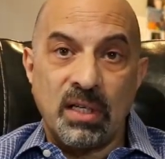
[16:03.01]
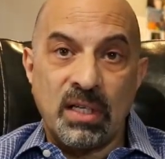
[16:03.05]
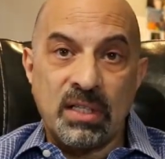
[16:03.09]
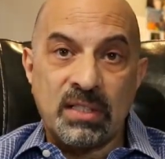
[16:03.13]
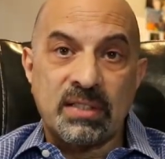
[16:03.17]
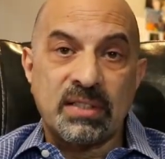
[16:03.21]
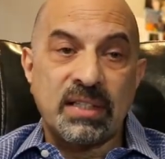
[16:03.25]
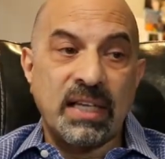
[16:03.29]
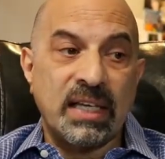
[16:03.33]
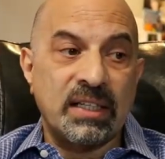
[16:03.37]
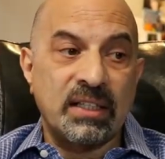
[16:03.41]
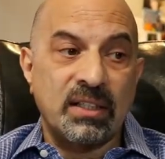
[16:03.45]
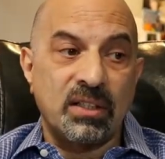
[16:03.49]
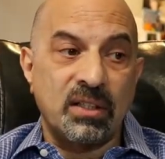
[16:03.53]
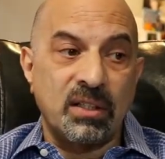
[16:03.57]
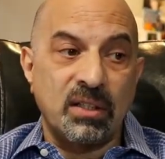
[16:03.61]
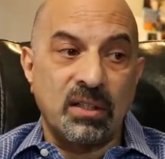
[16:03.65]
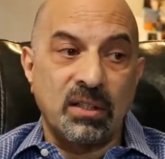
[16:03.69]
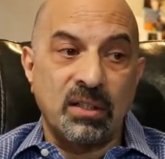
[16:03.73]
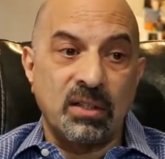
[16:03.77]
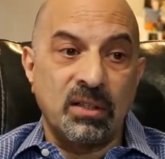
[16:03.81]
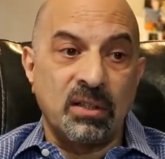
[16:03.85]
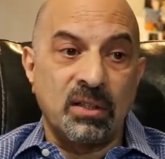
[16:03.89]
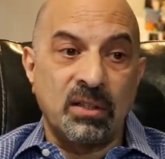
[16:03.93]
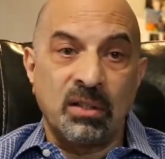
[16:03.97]
It's like
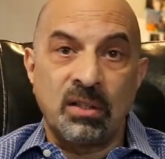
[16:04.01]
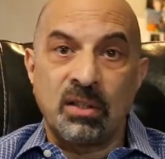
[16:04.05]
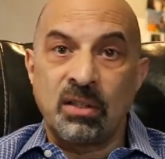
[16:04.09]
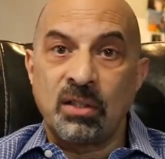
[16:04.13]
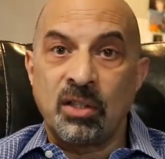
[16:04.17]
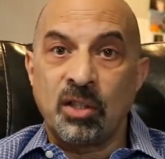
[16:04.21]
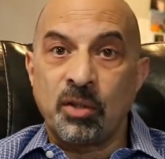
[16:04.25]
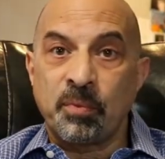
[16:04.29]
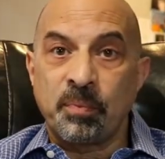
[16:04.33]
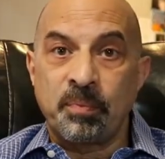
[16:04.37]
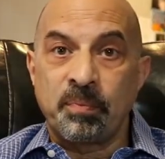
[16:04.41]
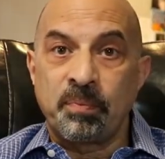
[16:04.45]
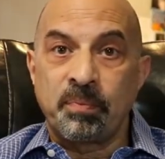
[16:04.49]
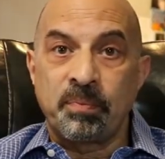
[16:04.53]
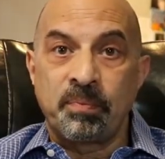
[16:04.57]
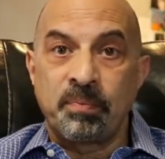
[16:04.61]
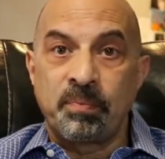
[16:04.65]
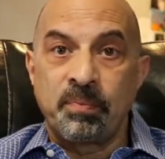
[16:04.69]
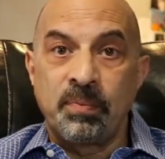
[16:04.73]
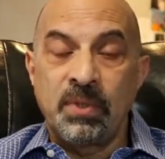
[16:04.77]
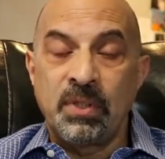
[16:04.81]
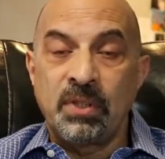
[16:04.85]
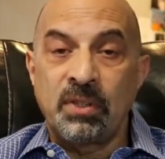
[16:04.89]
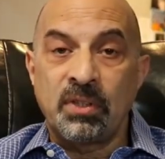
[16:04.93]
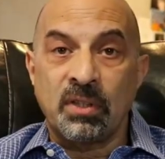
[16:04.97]
your
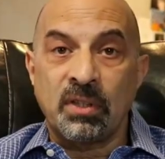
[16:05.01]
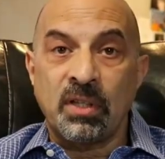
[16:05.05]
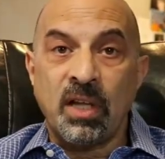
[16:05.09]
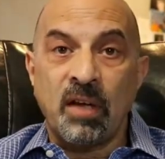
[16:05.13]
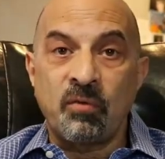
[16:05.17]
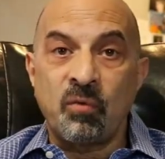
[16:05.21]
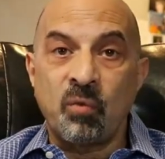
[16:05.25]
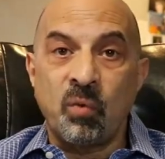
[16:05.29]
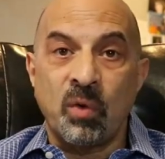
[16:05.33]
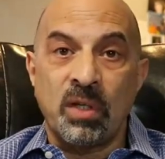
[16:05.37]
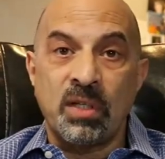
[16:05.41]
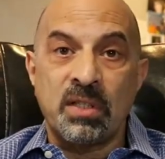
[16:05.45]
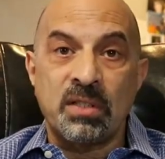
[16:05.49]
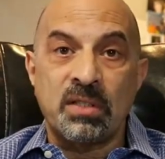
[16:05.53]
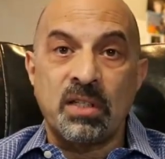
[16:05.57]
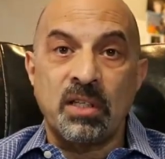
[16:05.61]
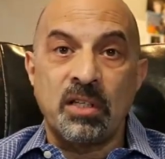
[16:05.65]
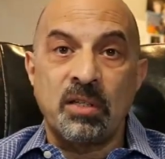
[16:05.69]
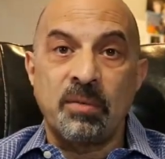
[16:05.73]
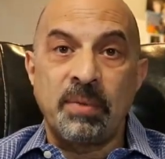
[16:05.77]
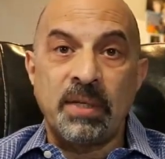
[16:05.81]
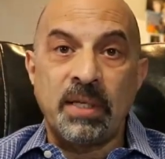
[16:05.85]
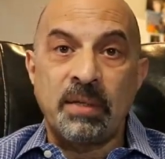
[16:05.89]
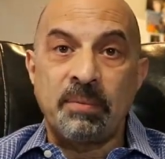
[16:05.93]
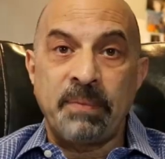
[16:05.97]
loved one is going
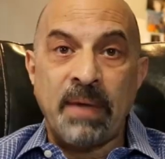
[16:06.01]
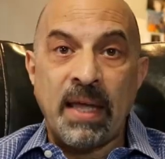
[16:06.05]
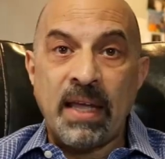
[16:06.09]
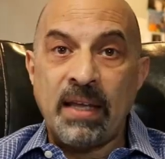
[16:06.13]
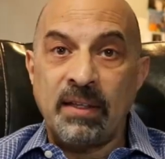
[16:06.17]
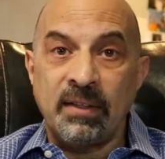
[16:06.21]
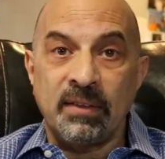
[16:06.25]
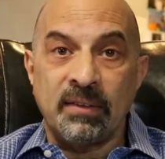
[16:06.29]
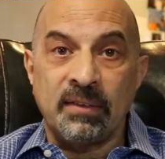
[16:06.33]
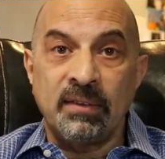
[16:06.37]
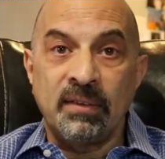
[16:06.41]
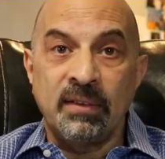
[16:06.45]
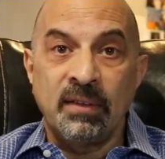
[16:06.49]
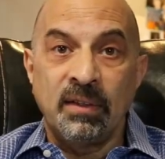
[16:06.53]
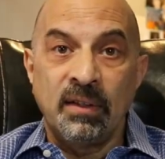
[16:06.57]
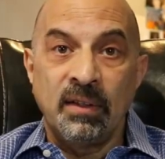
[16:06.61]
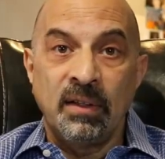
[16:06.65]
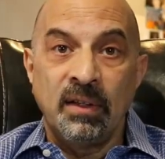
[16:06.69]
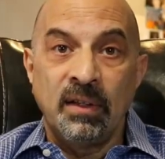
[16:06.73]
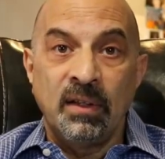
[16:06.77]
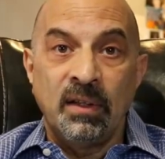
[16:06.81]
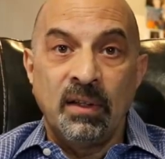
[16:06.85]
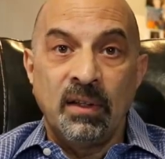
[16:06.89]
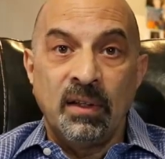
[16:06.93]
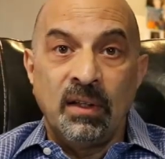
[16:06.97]
to be in pain.
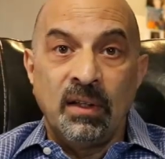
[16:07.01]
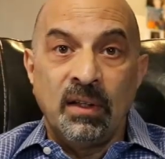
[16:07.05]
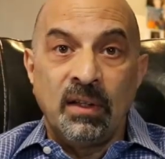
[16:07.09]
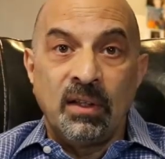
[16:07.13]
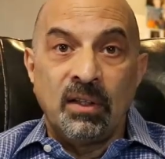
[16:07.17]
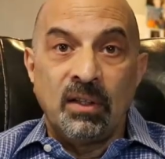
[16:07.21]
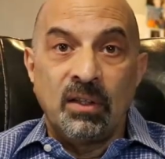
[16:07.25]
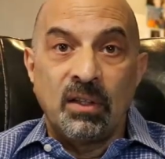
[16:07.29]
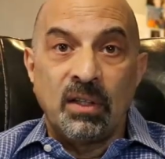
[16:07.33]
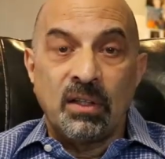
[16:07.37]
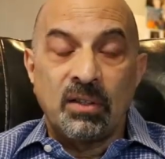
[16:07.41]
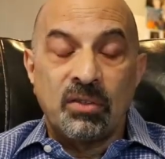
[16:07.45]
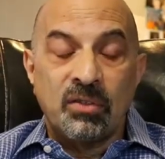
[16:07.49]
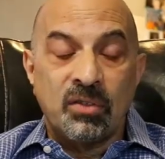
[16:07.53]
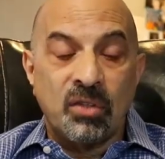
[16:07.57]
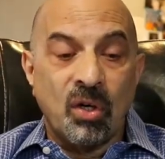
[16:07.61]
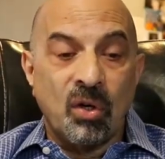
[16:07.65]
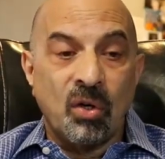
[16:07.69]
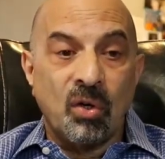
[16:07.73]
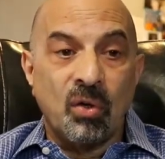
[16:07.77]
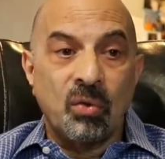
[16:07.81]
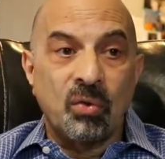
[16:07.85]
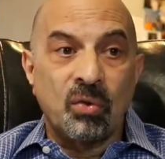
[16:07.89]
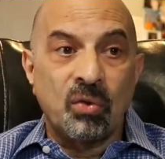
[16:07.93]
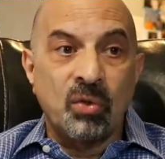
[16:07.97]

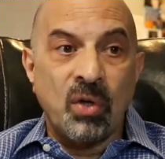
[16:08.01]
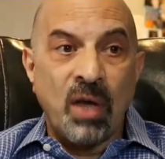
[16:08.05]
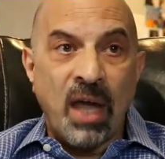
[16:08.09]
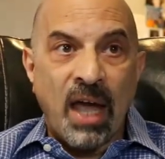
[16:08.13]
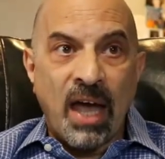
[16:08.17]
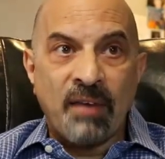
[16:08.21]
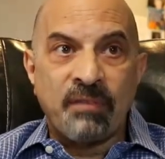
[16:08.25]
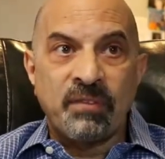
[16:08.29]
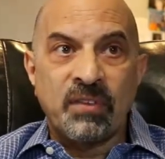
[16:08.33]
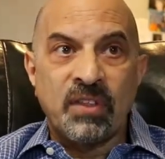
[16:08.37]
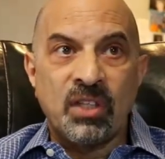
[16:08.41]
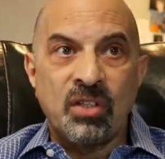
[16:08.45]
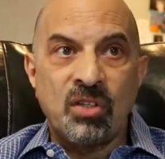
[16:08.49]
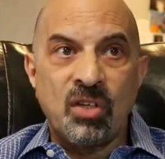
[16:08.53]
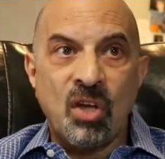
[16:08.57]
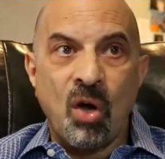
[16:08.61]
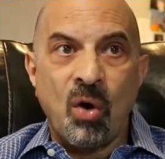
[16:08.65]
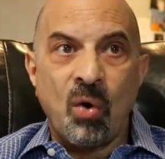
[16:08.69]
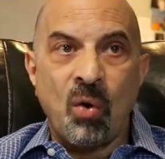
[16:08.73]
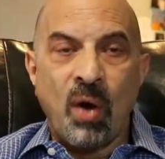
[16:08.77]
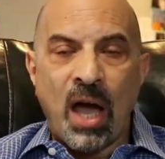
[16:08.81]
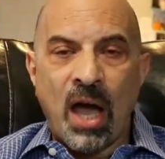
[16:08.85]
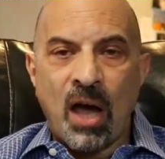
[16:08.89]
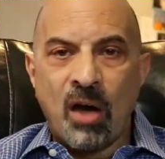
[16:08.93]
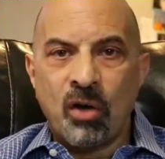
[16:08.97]
So you have to
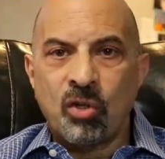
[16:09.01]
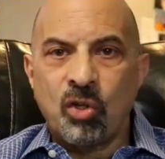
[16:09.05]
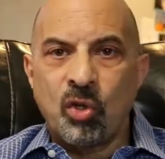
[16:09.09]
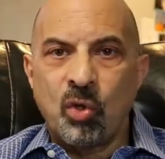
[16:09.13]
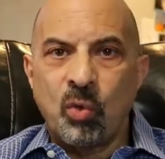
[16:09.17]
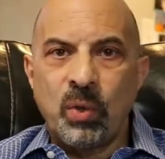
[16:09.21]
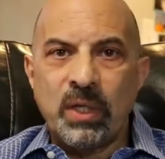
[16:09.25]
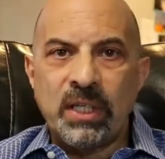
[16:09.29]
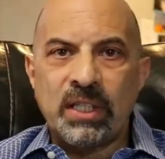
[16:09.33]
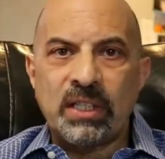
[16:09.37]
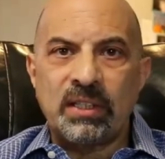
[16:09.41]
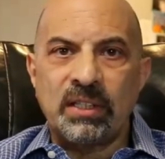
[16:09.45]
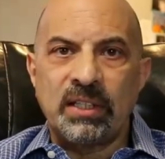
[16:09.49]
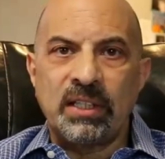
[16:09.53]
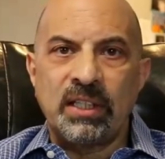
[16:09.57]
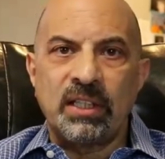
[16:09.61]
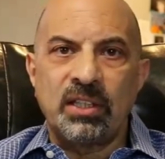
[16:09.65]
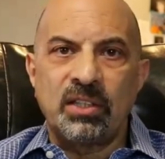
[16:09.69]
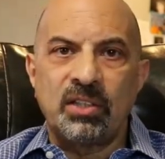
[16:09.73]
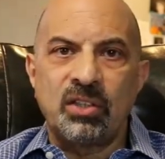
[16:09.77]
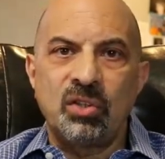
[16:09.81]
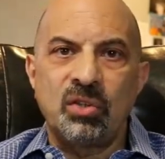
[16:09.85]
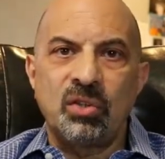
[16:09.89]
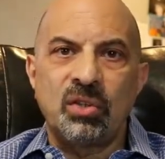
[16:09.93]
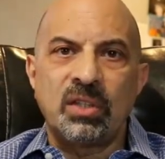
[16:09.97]
know how quickly
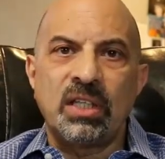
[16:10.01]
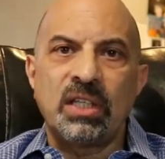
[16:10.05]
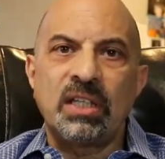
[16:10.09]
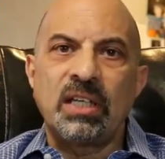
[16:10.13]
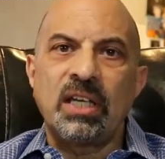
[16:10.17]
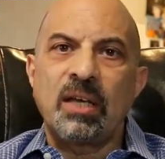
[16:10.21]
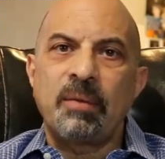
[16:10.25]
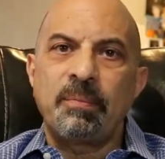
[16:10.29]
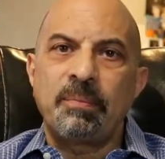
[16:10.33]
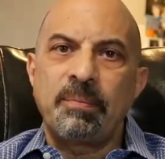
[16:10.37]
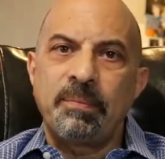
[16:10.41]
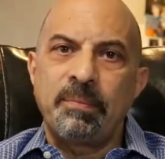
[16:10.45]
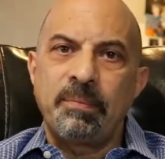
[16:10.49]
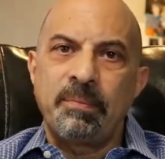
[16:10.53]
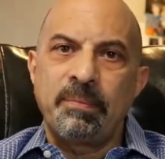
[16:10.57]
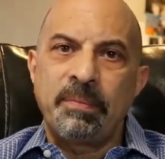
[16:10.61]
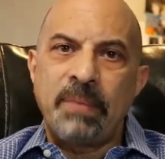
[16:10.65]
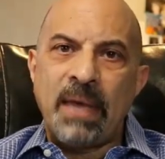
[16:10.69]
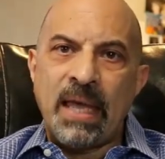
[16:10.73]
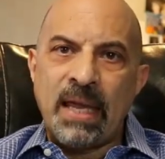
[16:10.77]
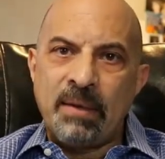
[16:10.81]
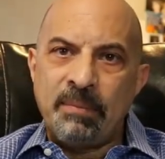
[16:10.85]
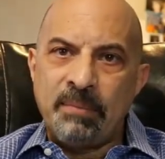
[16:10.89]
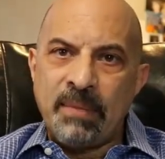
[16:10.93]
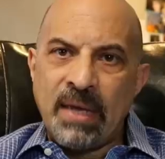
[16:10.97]
you can get
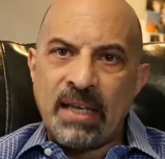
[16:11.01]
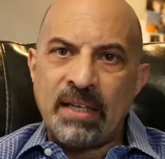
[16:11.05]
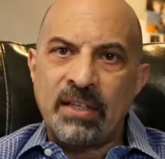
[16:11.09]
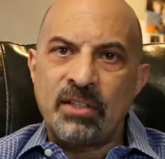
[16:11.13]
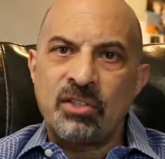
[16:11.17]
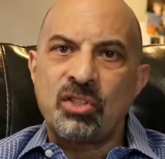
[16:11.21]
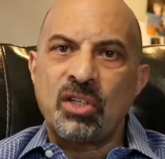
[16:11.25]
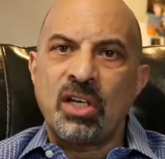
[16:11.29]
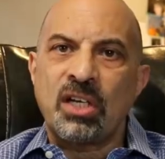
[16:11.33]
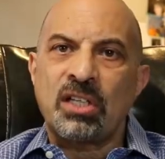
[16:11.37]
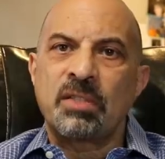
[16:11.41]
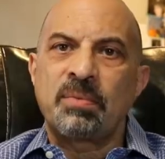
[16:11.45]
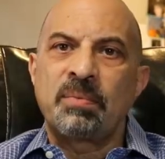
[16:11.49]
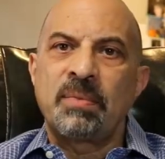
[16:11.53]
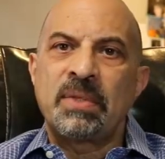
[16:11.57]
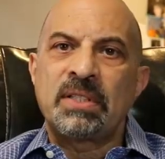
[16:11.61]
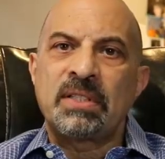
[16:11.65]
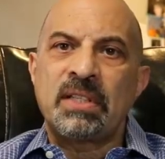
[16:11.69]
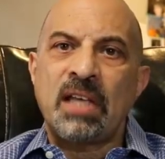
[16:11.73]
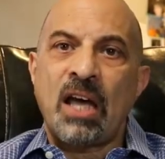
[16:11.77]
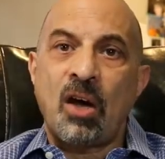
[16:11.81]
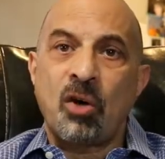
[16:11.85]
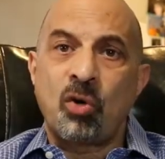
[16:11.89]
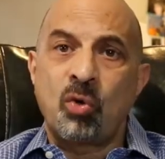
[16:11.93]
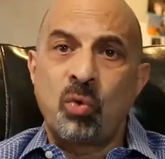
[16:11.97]
pain med
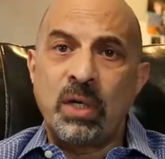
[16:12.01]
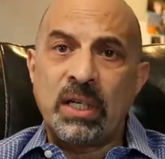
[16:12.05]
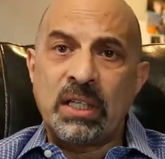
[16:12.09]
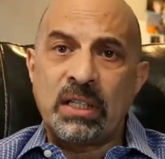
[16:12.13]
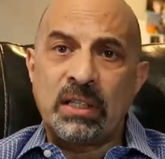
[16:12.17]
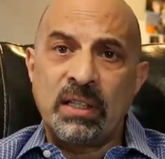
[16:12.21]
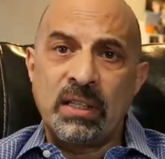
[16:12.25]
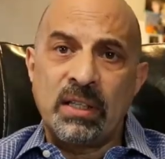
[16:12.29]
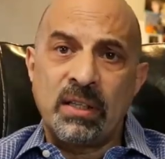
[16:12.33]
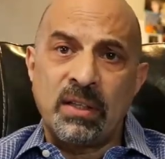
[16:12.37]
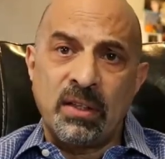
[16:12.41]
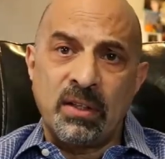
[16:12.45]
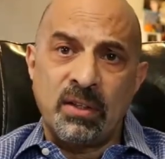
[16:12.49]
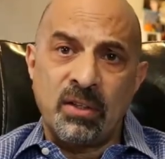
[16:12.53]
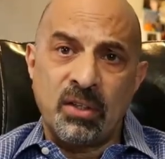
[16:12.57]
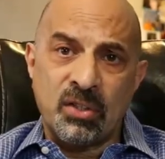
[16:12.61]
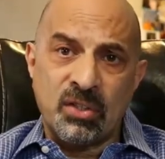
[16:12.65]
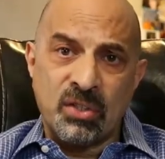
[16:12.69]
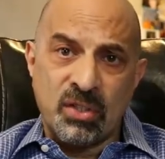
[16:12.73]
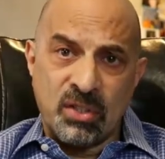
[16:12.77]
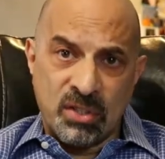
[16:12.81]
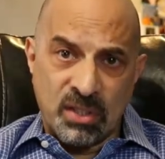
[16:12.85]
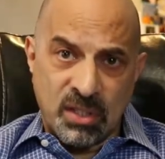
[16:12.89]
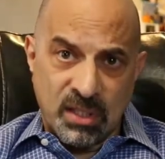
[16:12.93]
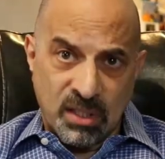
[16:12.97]
adjustments, how quickly the
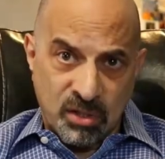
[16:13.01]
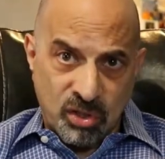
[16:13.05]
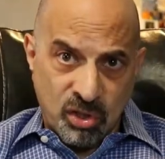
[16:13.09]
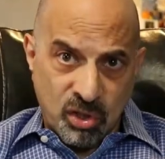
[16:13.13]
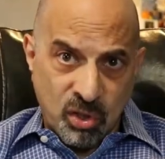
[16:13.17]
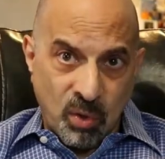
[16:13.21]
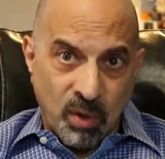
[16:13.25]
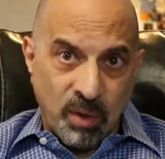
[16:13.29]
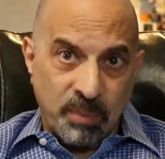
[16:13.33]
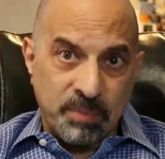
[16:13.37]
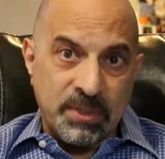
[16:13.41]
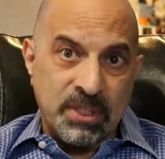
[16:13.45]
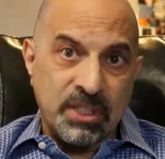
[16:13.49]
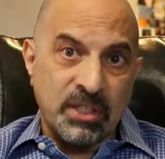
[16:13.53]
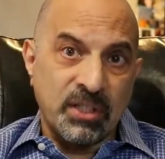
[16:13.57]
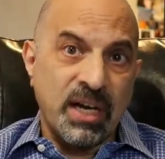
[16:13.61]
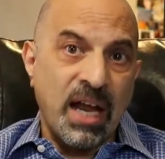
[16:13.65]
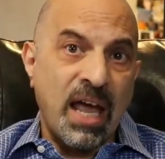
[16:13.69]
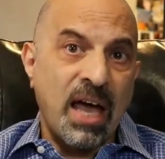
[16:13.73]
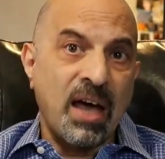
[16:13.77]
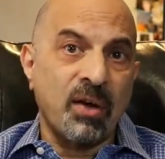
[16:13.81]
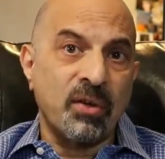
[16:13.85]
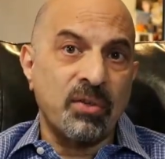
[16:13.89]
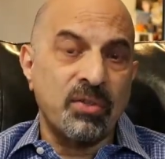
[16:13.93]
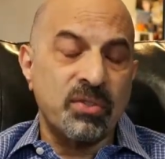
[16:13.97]
nurses can show up to your
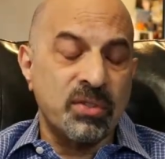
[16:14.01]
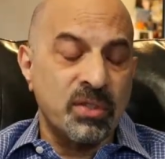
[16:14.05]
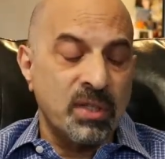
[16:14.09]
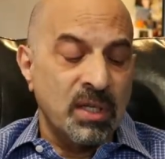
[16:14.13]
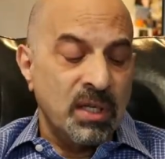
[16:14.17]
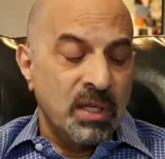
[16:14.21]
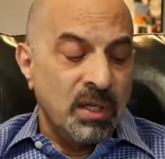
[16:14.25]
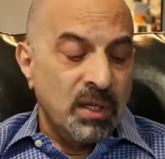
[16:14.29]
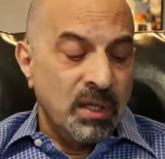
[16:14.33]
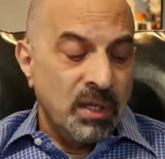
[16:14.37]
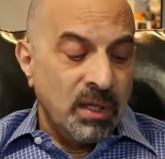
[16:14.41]
house.